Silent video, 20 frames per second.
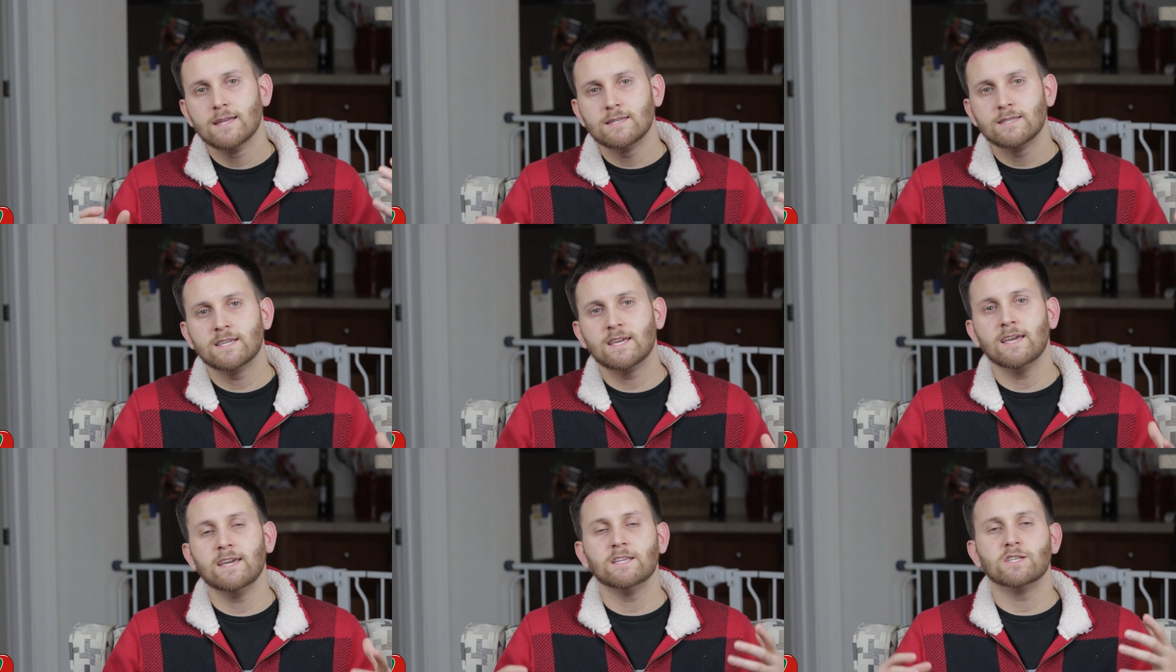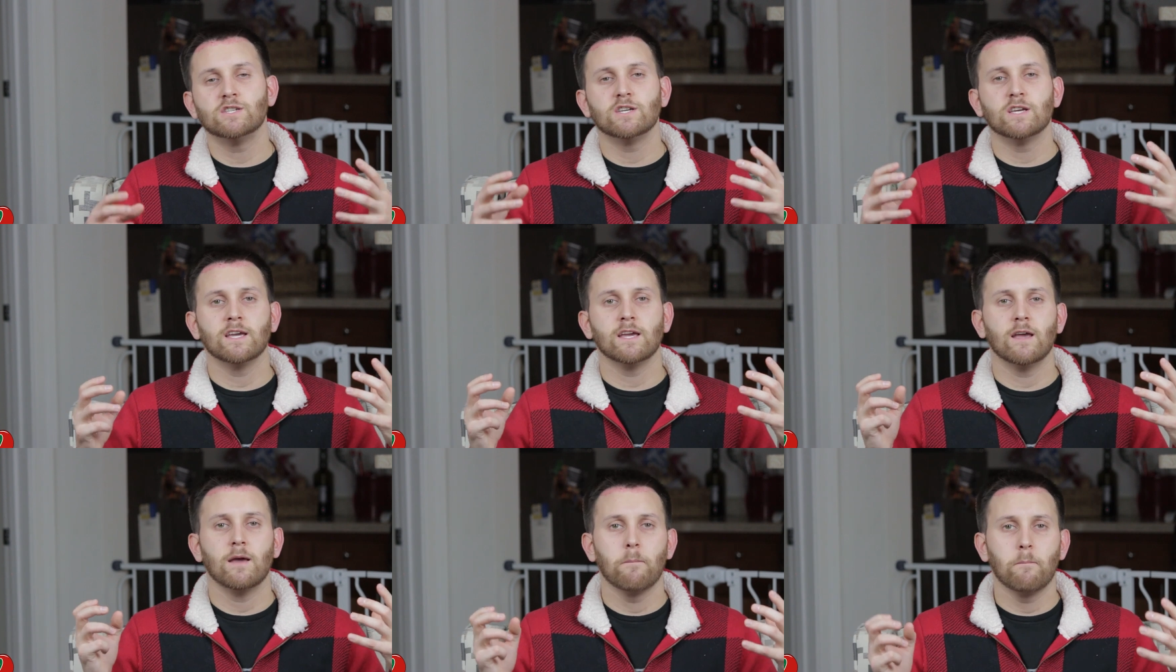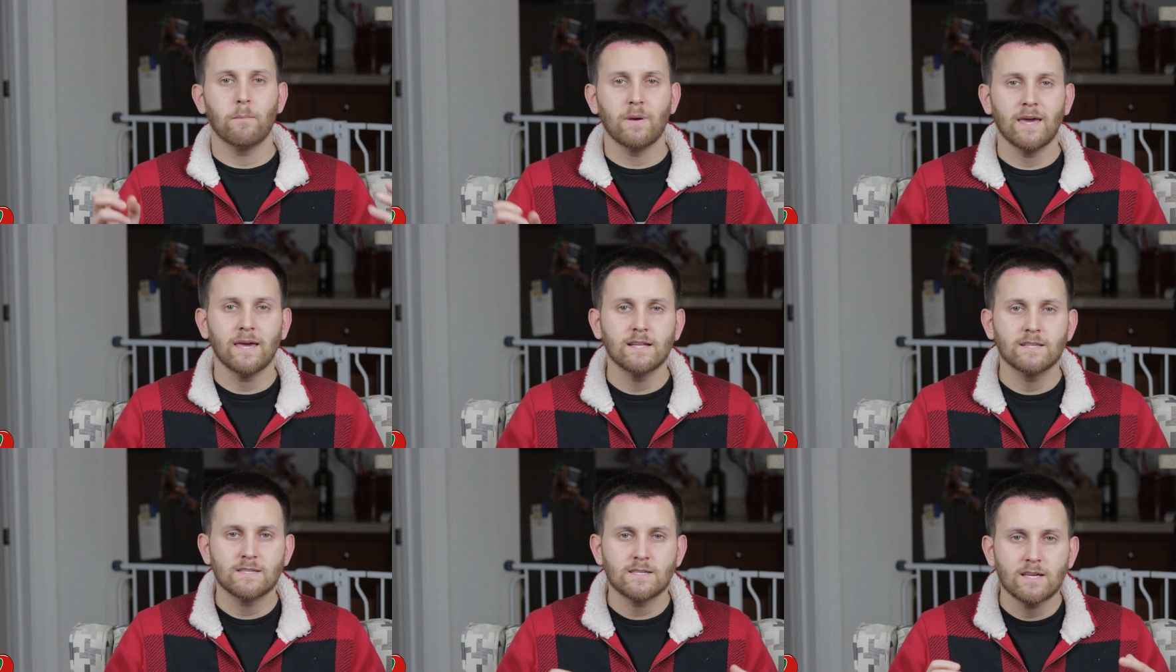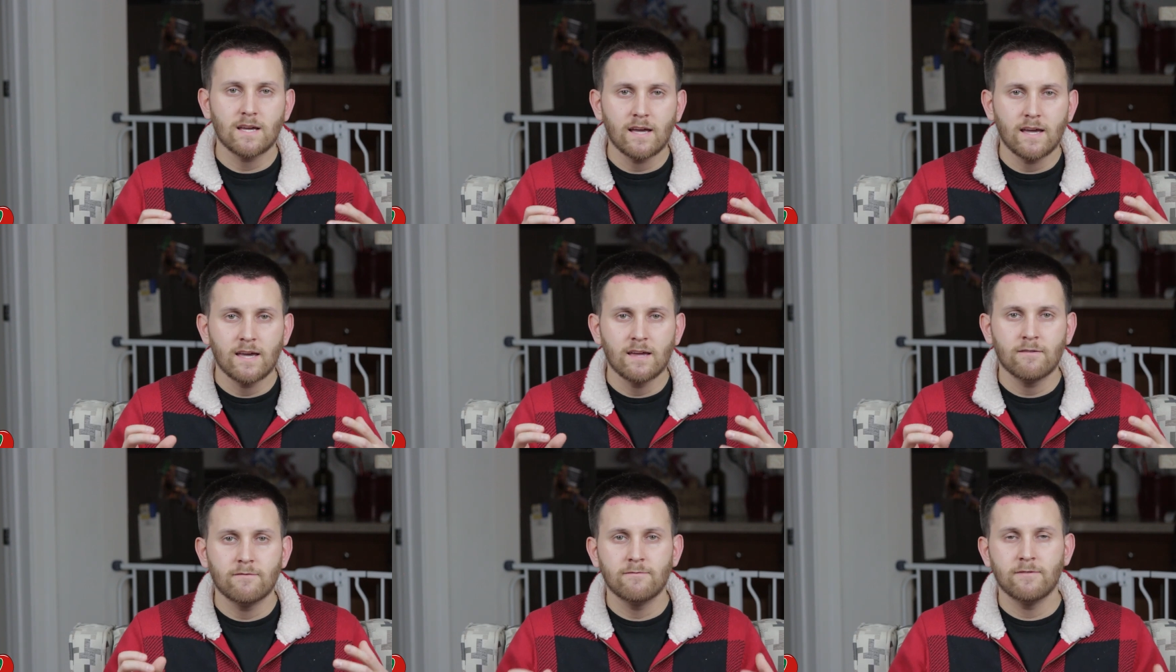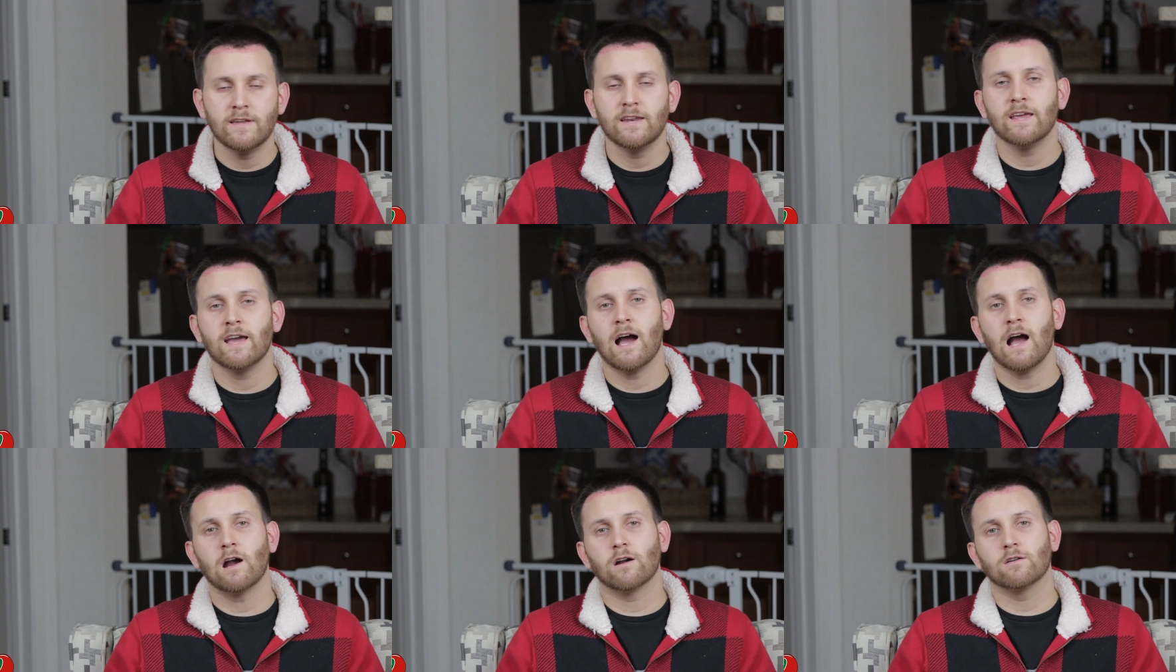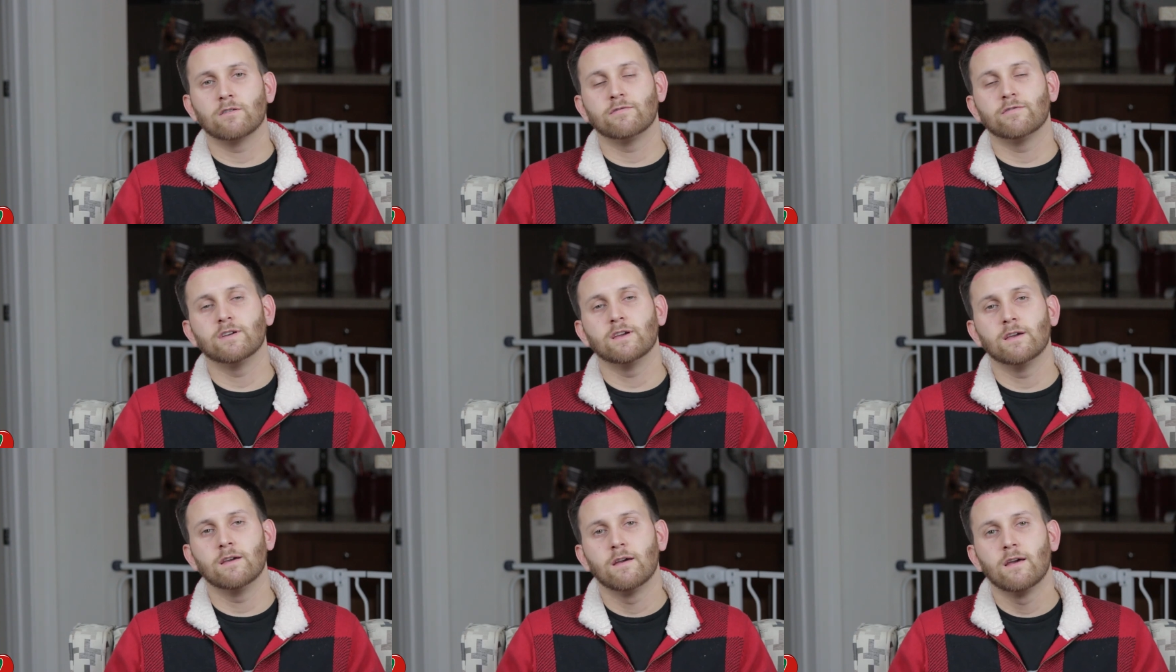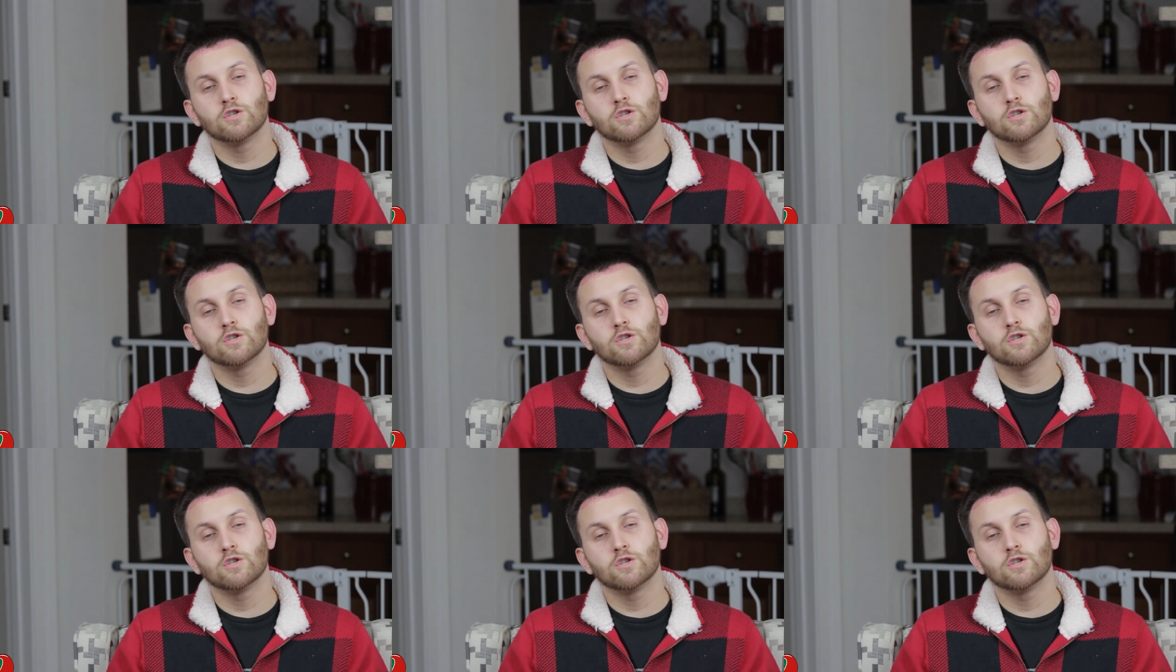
Teaching, pizza, and videography.